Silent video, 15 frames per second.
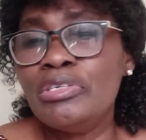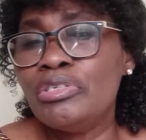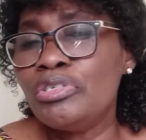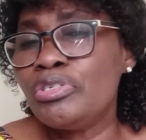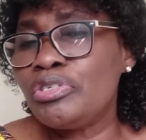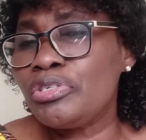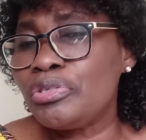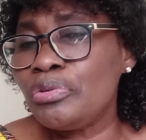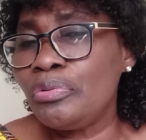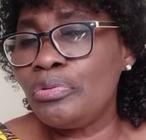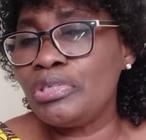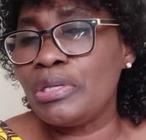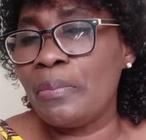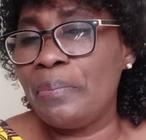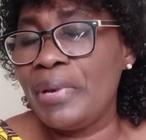
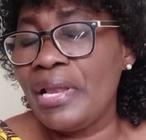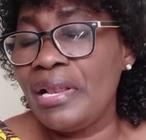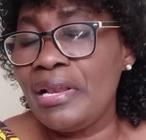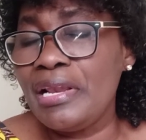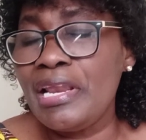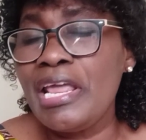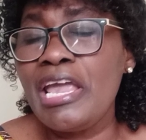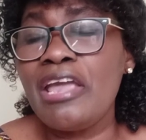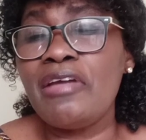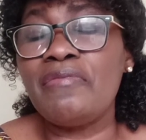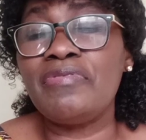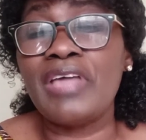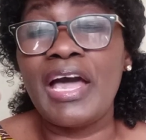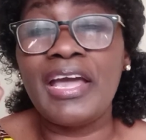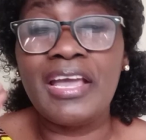should believe
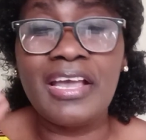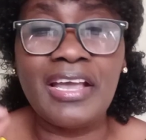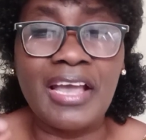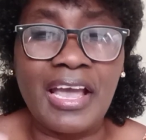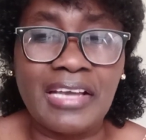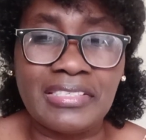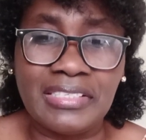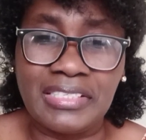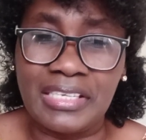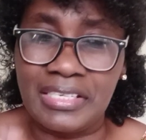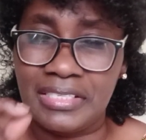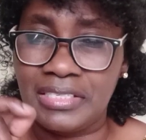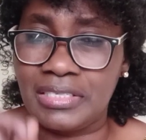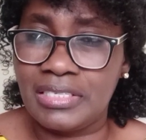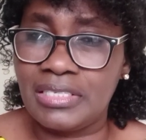that He
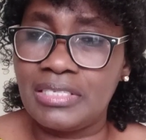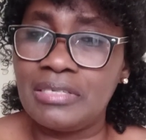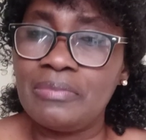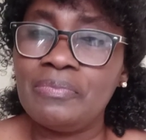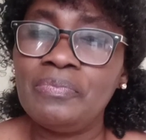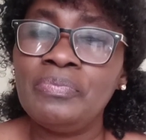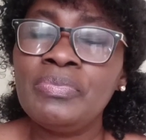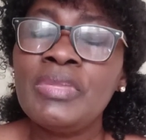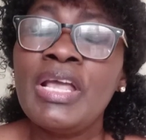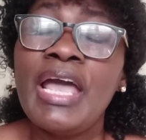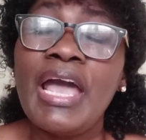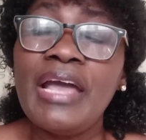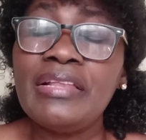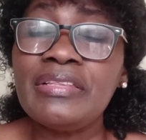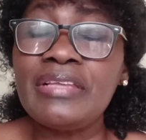exists
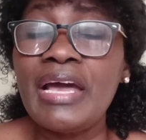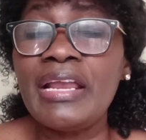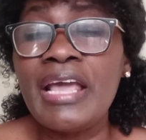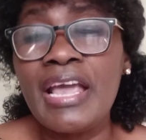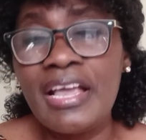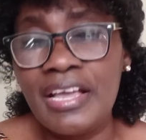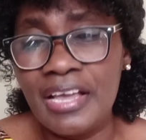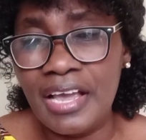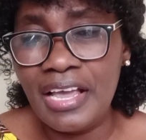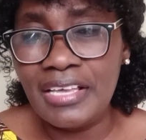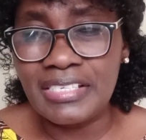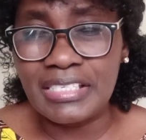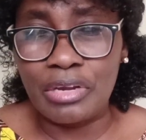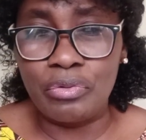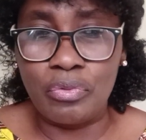and that He
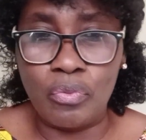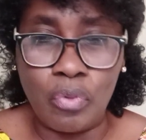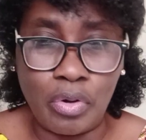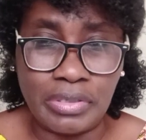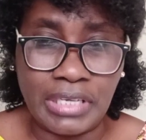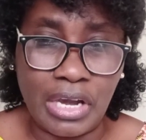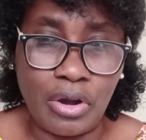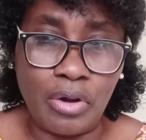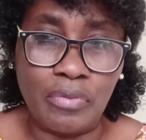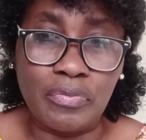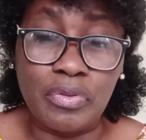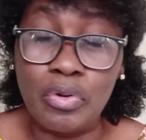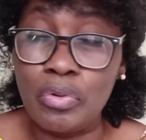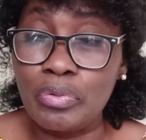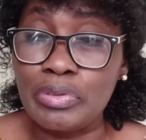is the rewarder of
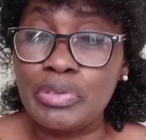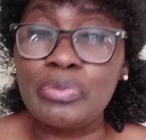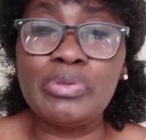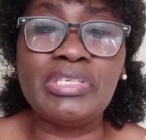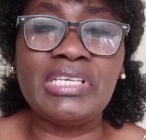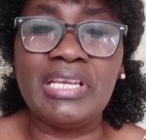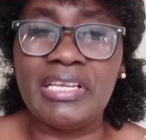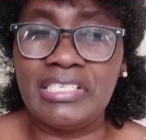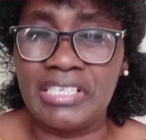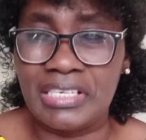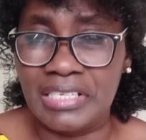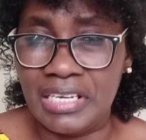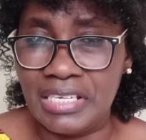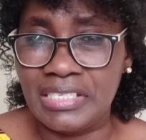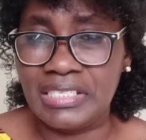those who
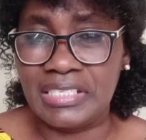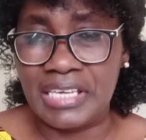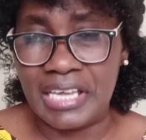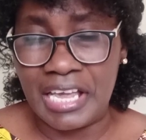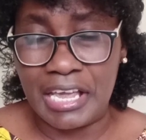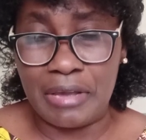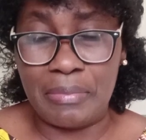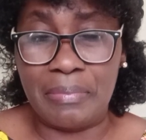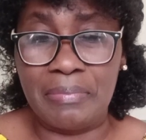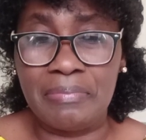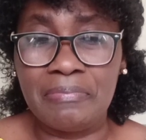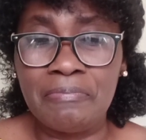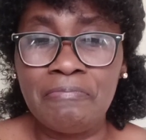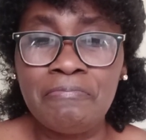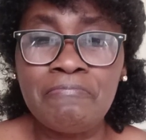diligently seek Him.
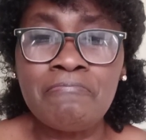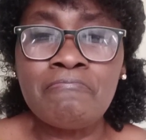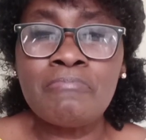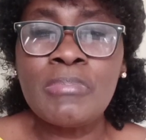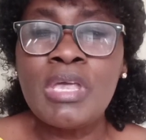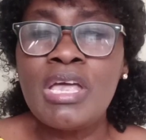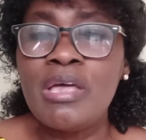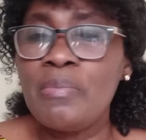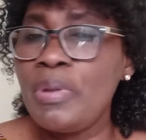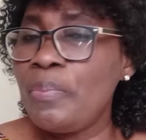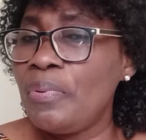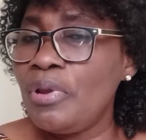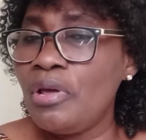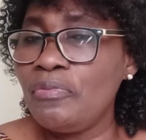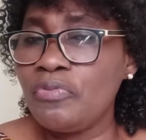
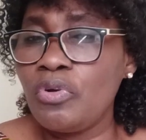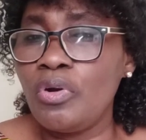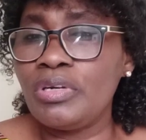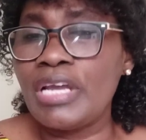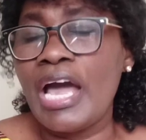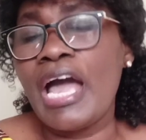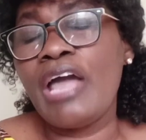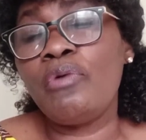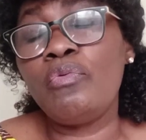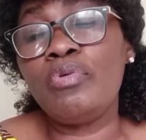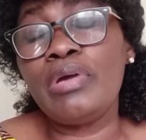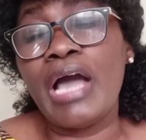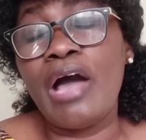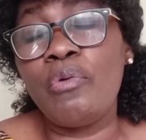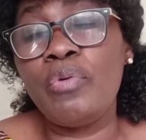People of God,
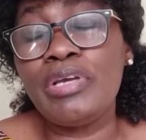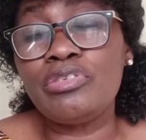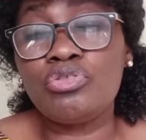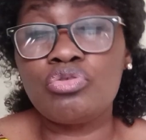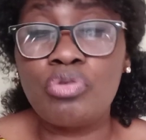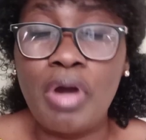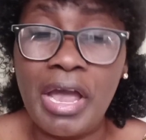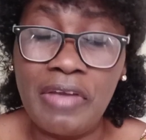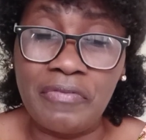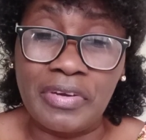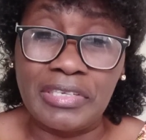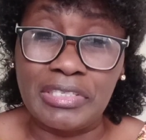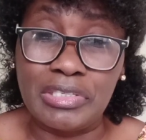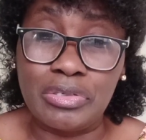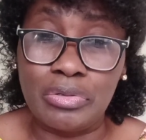are we
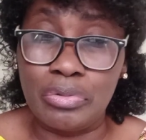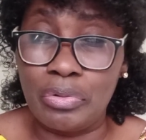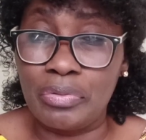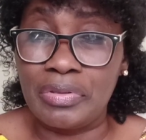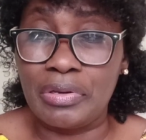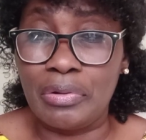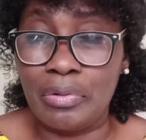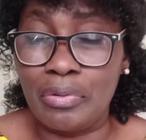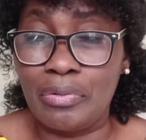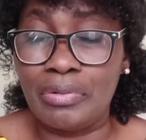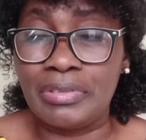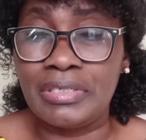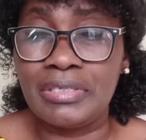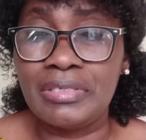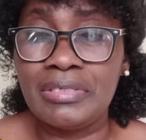striving to know the Lord?